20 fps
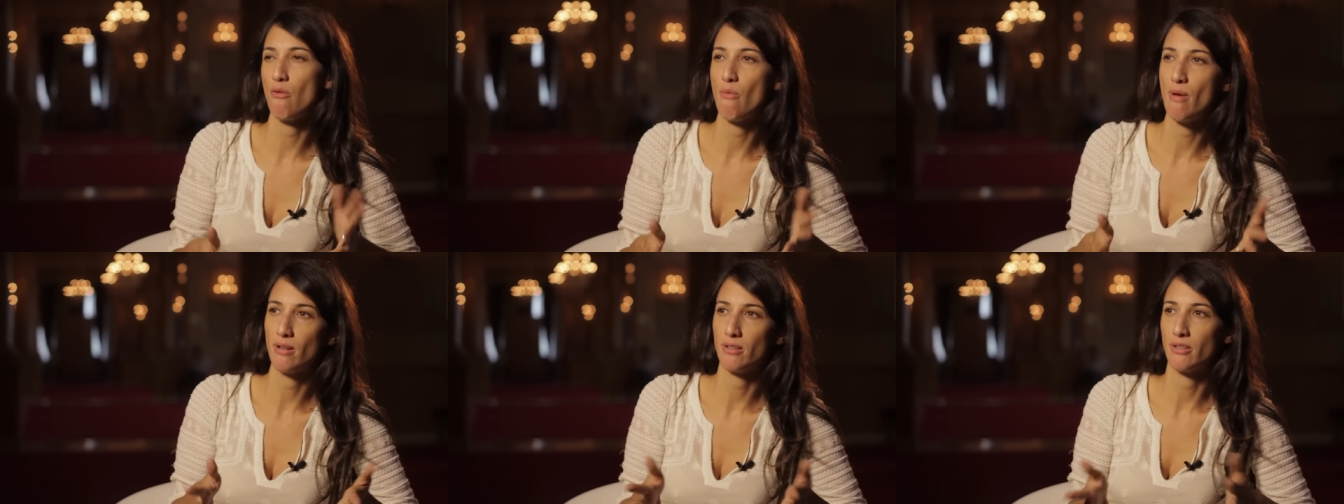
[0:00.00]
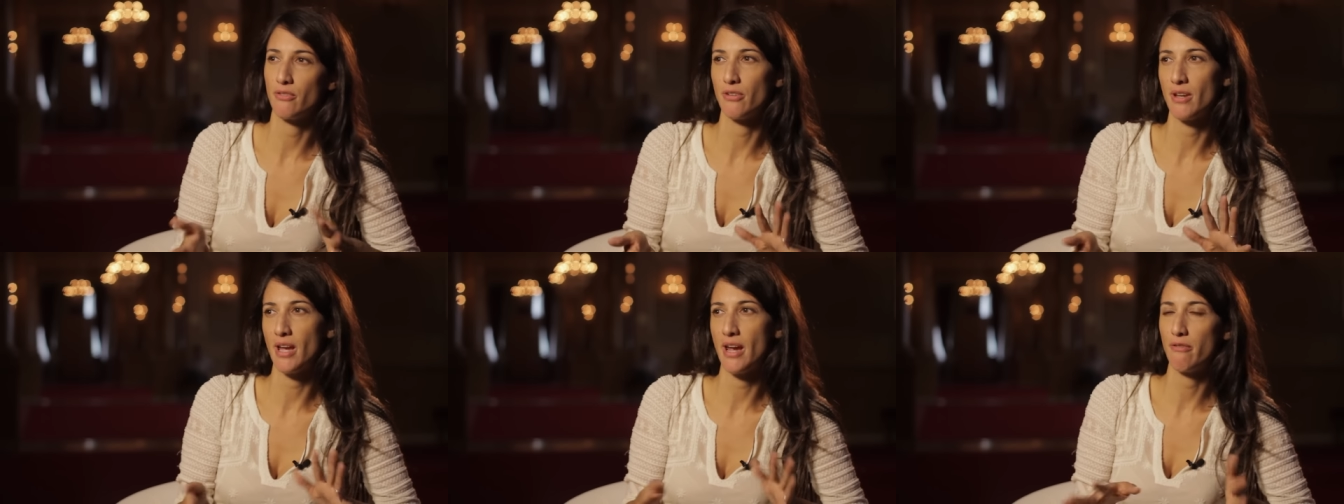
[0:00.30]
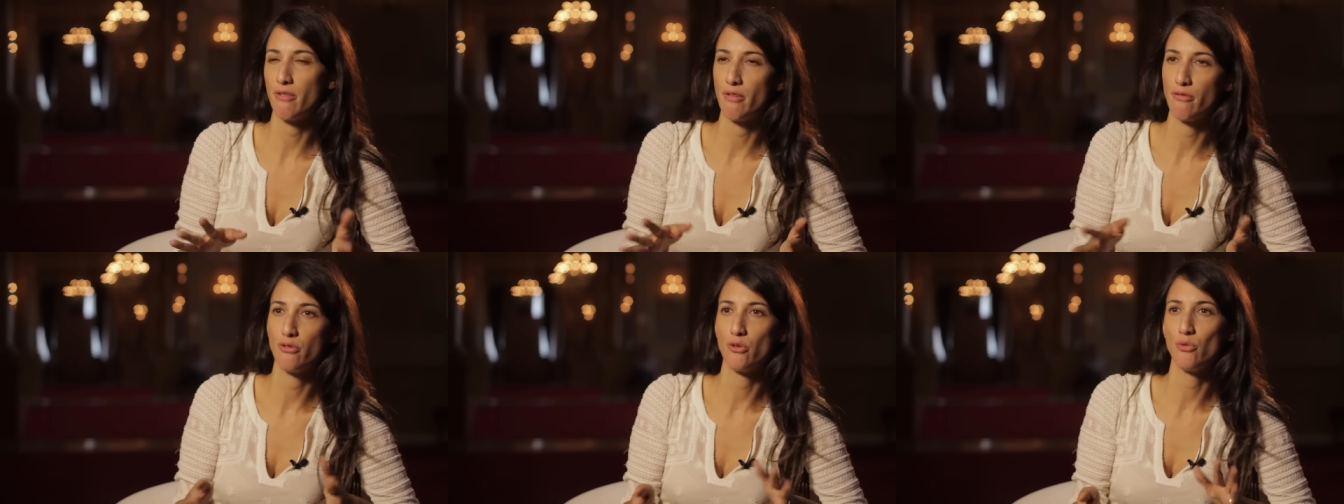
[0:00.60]
around
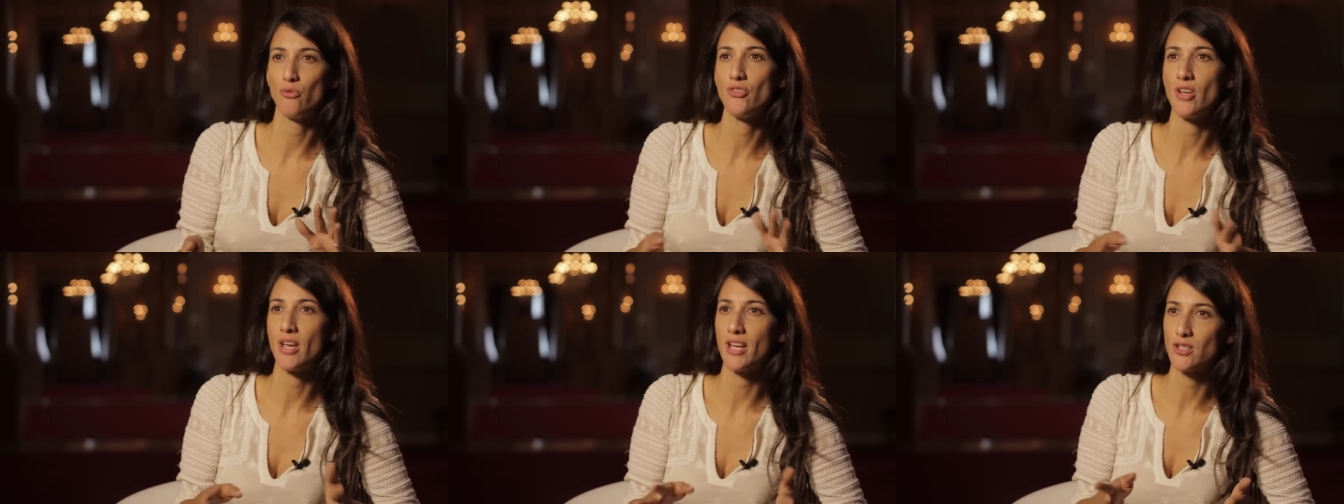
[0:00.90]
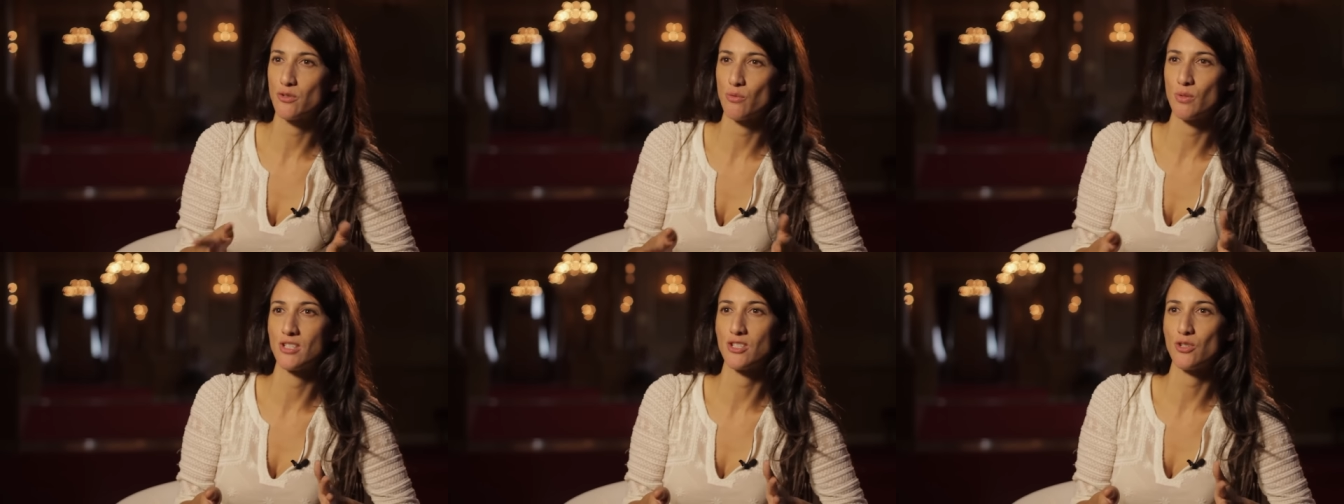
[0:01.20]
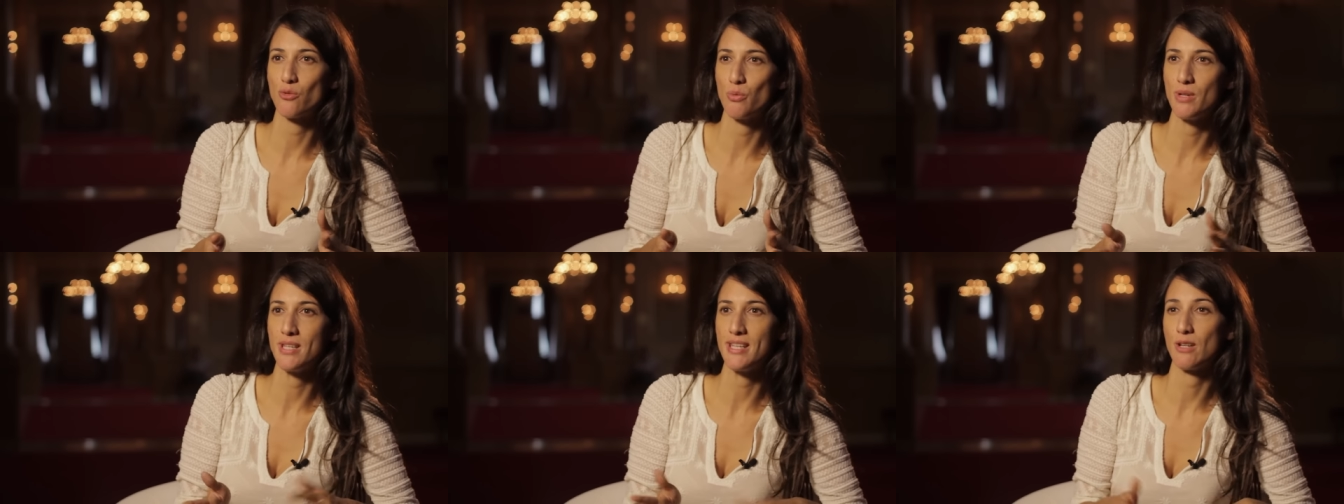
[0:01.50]
every few days, once
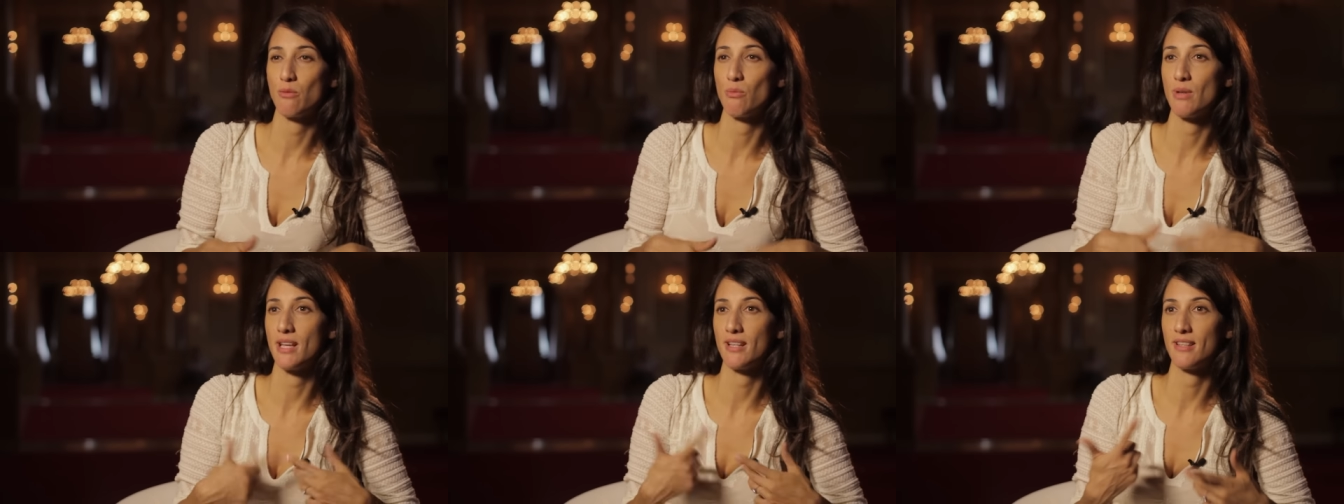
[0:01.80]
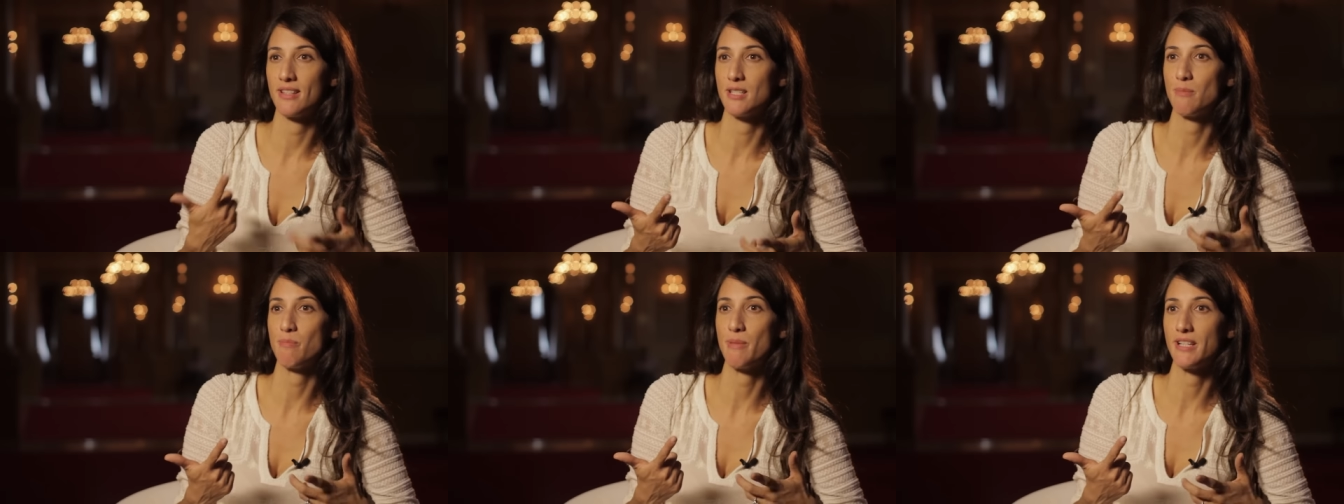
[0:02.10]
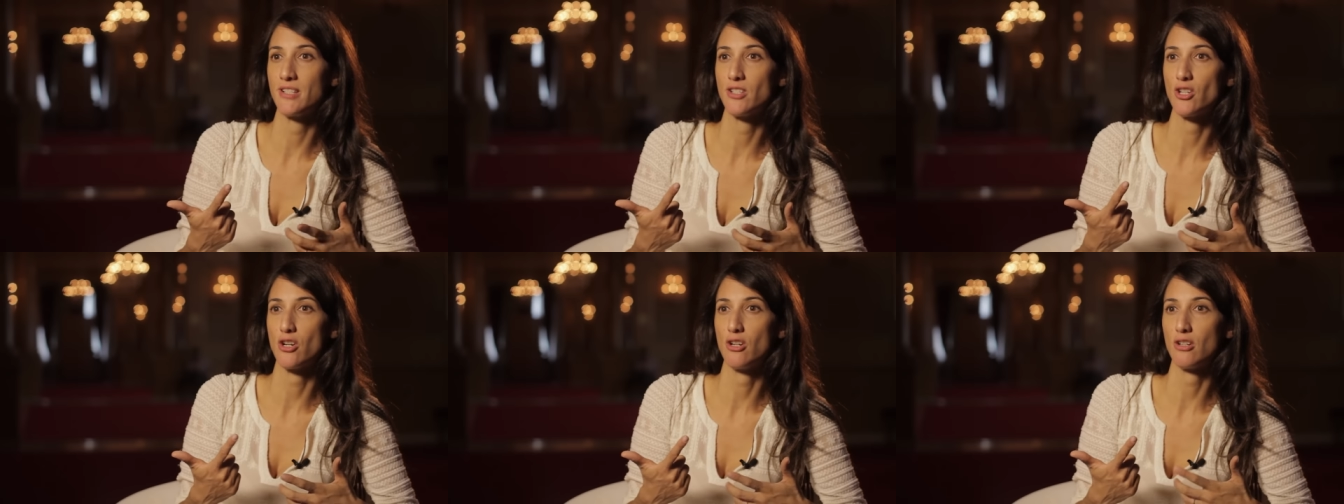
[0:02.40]
a week, and we had this
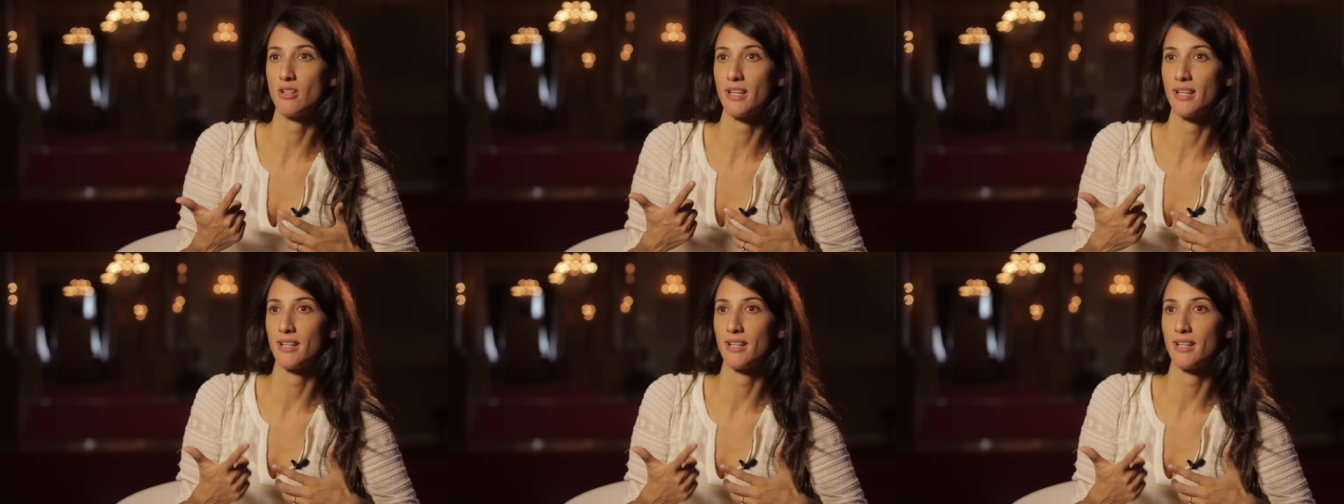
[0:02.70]
big talk.